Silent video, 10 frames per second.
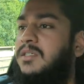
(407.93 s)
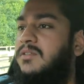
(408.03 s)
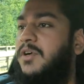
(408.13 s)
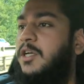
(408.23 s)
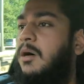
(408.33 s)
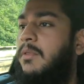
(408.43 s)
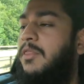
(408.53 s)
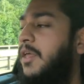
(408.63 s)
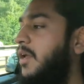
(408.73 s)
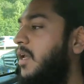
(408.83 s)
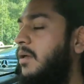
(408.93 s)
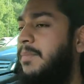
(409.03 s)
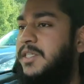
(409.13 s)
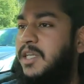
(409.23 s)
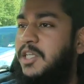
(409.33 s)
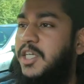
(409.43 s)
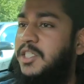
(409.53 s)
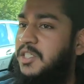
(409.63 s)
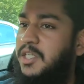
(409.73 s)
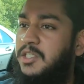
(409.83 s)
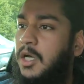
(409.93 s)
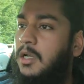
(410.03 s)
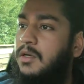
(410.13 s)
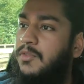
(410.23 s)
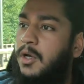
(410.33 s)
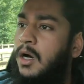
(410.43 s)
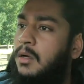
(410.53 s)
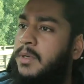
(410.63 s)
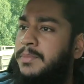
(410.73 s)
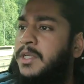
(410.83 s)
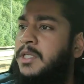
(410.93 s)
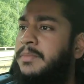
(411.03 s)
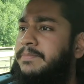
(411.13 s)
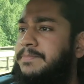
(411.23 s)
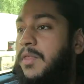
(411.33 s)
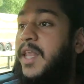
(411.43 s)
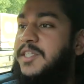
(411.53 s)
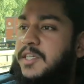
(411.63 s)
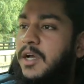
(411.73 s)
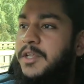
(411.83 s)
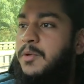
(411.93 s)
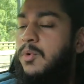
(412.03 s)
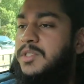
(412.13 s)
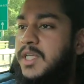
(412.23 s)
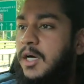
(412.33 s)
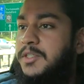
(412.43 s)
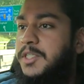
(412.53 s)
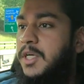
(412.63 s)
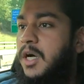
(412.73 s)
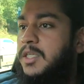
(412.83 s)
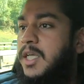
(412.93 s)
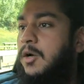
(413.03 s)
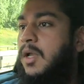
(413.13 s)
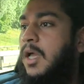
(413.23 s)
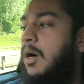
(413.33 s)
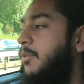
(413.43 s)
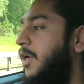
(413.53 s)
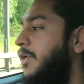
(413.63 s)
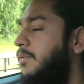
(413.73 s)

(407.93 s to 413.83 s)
It's a very common thing, and it basically changes the entire look of the car in my opinion. The next thing I did was the LCI tail light upgrade.